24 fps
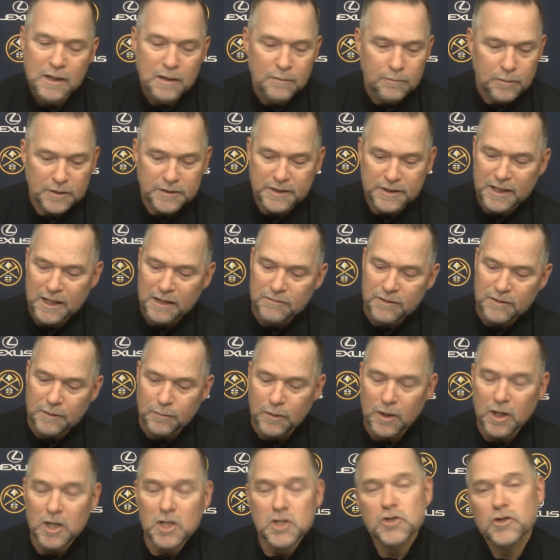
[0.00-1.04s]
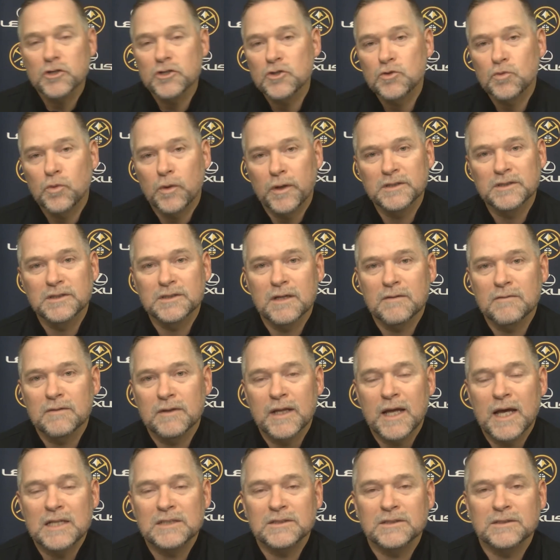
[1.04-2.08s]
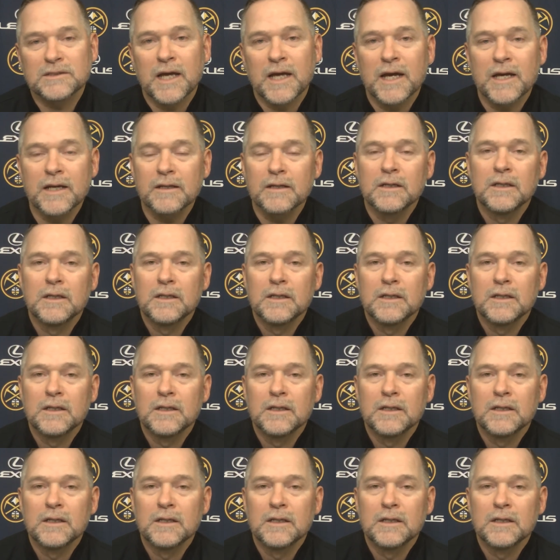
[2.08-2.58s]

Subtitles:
But to give up 127 last night,